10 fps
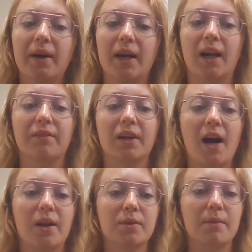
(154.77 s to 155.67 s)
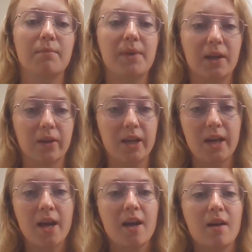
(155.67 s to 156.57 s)
an avocado is a berry
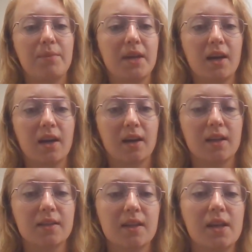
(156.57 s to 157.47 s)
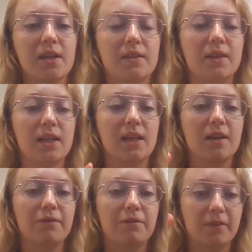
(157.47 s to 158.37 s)
because the
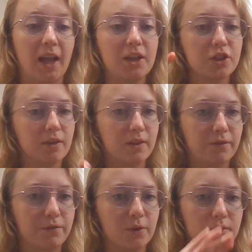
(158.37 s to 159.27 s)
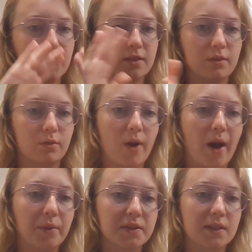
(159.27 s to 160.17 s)
flesh of the fruit that
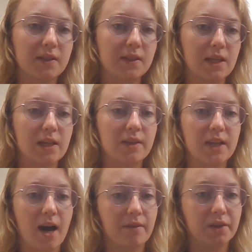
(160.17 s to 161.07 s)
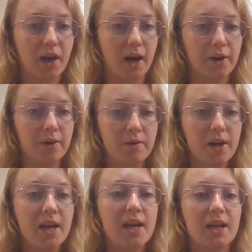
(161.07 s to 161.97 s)
surrounds the seed in the avocado
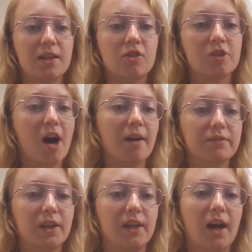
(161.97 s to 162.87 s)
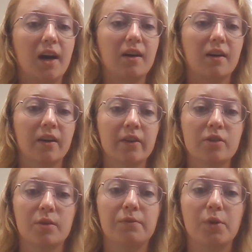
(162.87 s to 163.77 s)
is soft and not hard. So
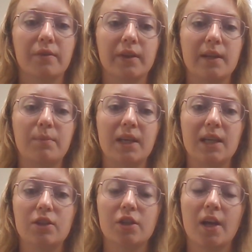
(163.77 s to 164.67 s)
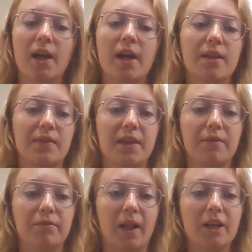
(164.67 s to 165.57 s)
if you ever eat a peach, the
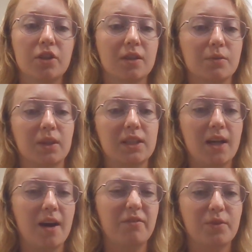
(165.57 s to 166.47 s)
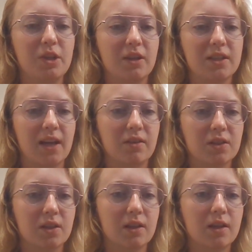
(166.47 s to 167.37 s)
flesh gets really tough when you get down to
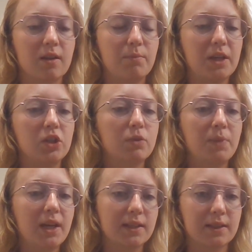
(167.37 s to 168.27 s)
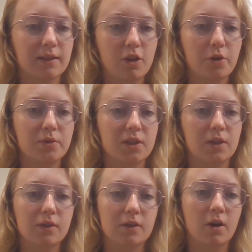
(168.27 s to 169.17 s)
the peach pit close to the
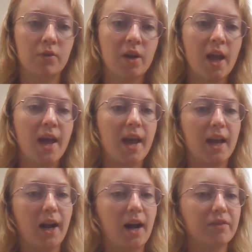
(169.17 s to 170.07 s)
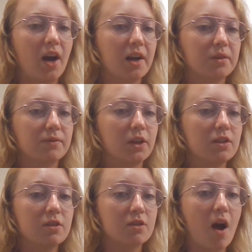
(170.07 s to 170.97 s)
stone, and an avocado is very
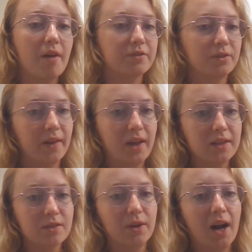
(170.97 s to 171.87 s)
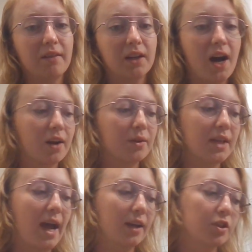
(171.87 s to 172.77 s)
soft around that. So an avocado is
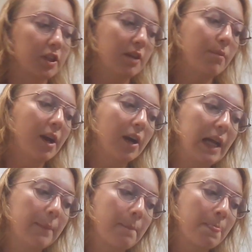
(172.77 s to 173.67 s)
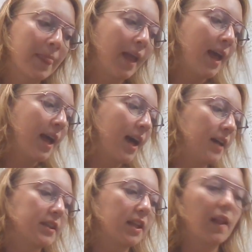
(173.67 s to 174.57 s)
actually a berry. And then
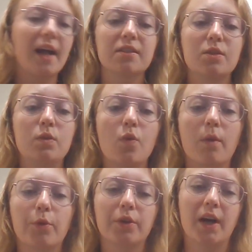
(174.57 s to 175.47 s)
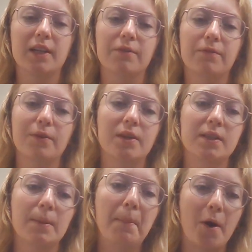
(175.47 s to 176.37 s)
the last normal kind of fruit is a
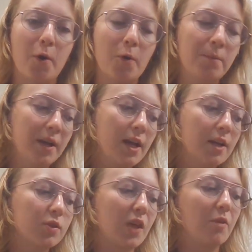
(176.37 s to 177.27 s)
pome. So that would